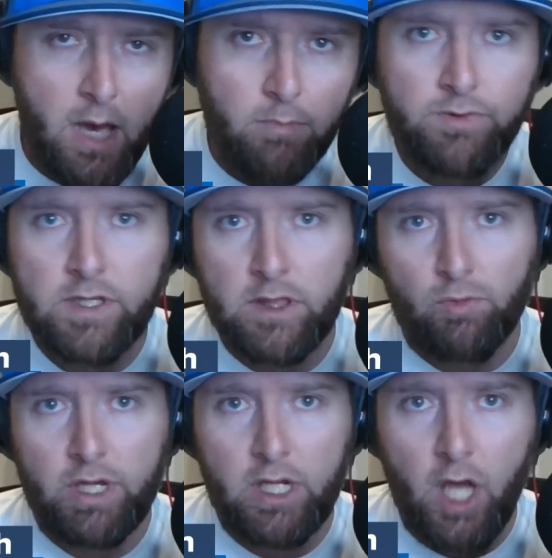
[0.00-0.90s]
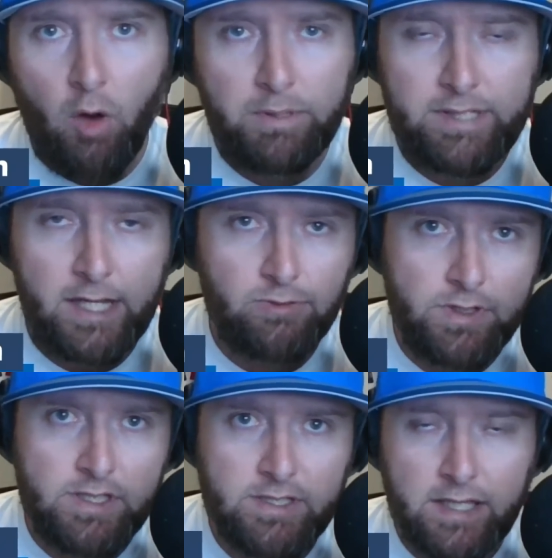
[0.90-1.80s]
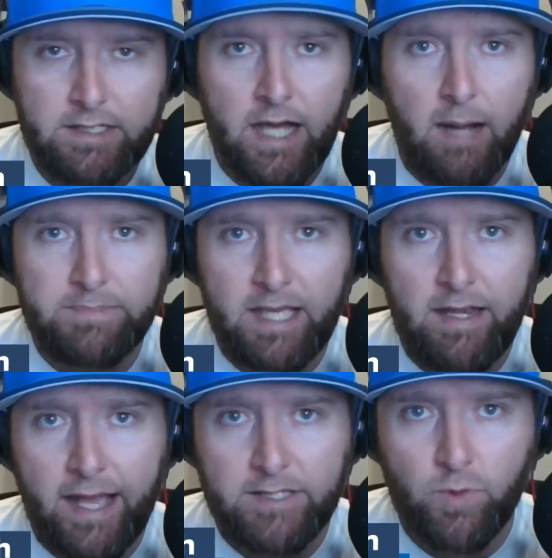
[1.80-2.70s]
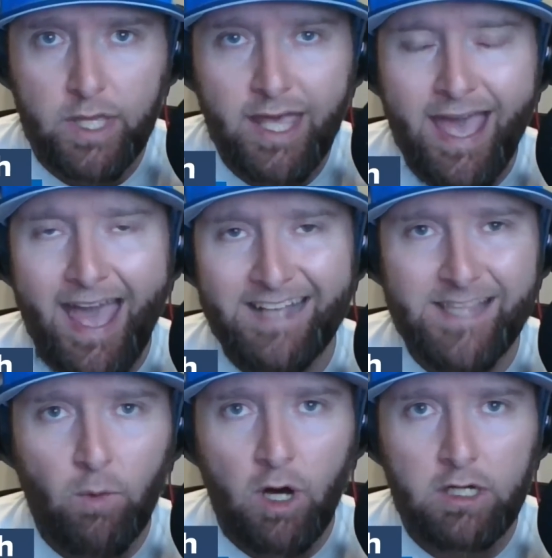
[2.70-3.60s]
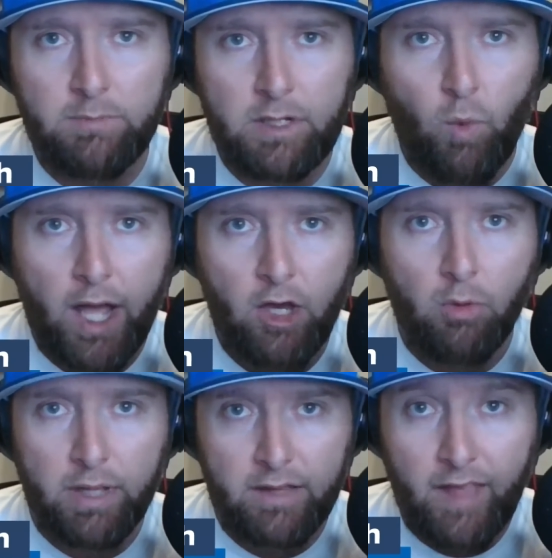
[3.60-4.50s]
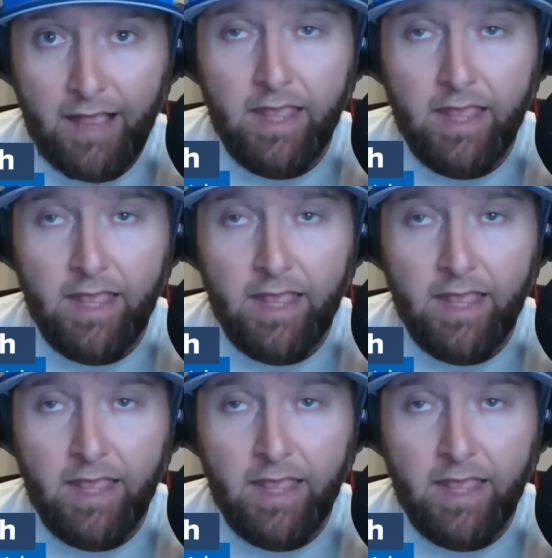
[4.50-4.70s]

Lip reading: moves to 3-0, and potentially is inside the top 10 next week as they welcome in Wyoming.